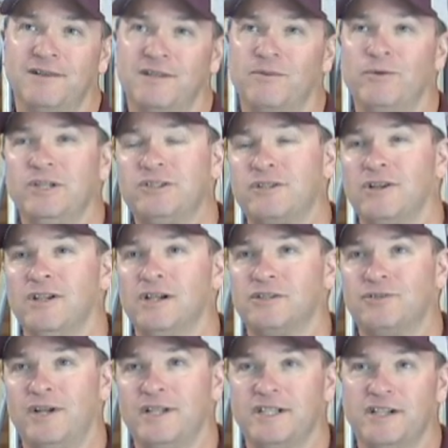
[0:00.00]
Then Rich
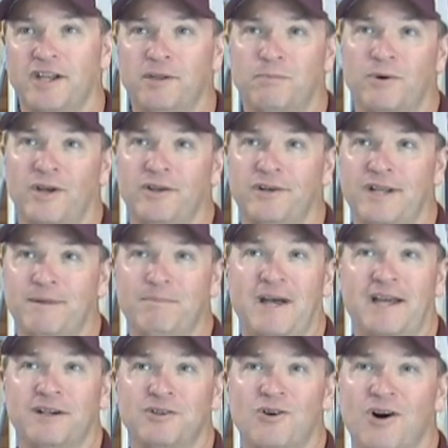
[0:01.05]
Gillock trained another brother named
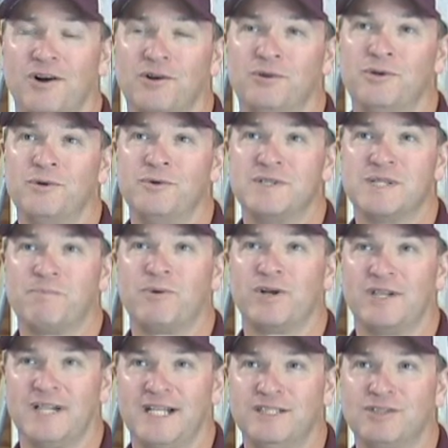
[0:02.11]
Matt Accardo, who was a
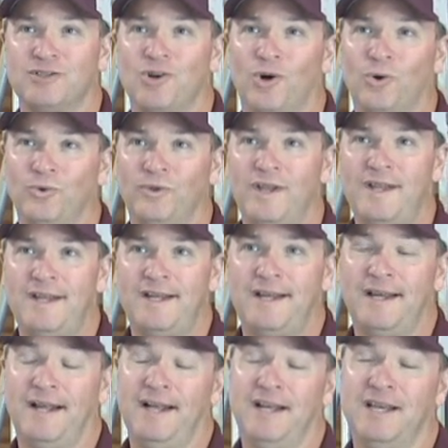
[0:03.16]
pretty nice colt.
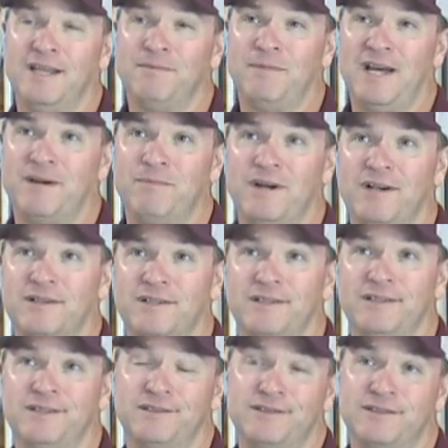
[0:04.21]
And
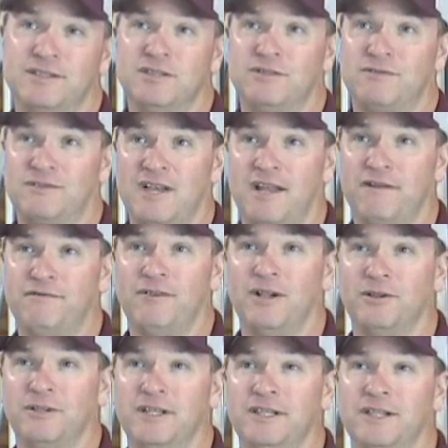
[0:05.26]
Matt-American is just kind of
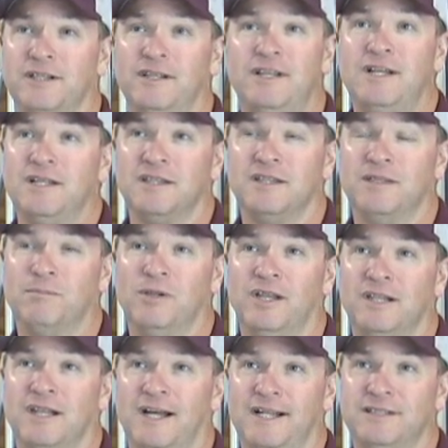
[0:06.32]
followed in the
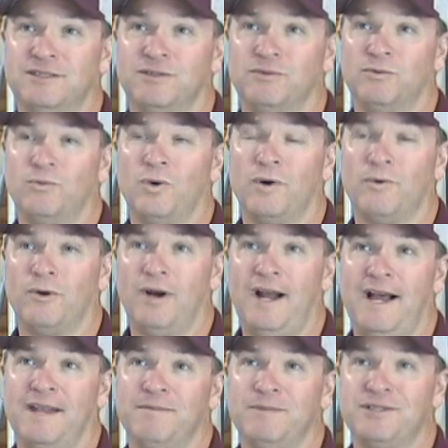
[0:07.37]
bloodlines where we're
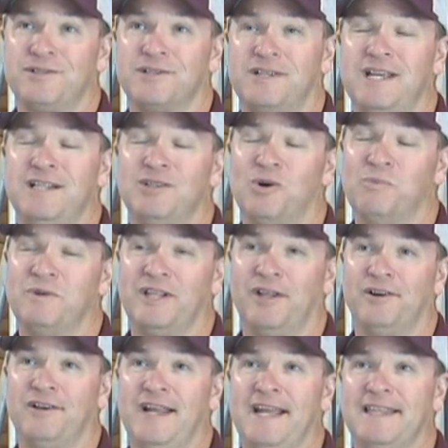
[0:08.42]
at. And Mr. Key told me the
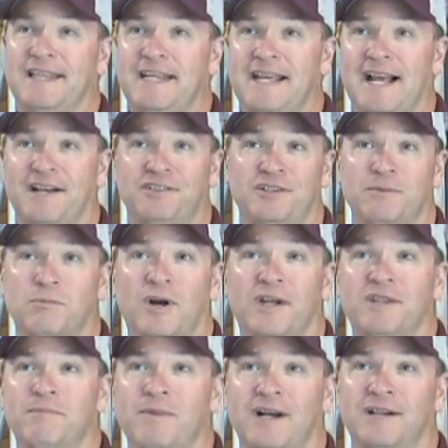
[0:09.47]
other day that he actually bred
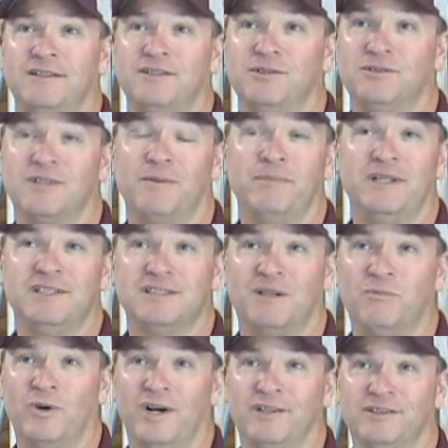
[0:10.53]
the mare to some beach
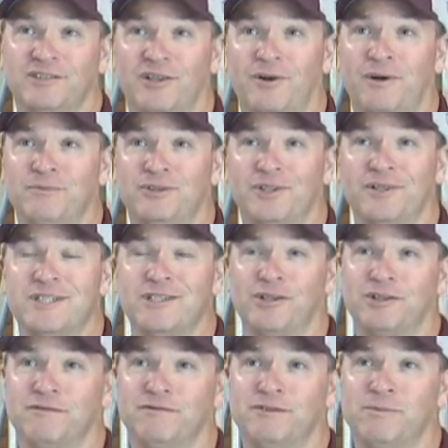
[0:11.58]
somewhere, so I'm sure he's
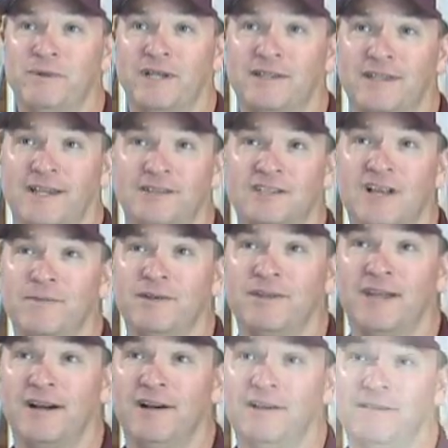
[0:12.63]
looking for big things coming
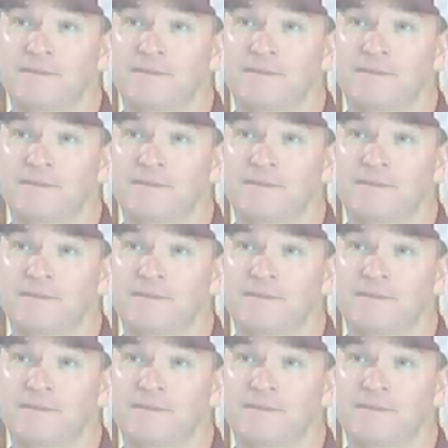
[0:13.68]
there.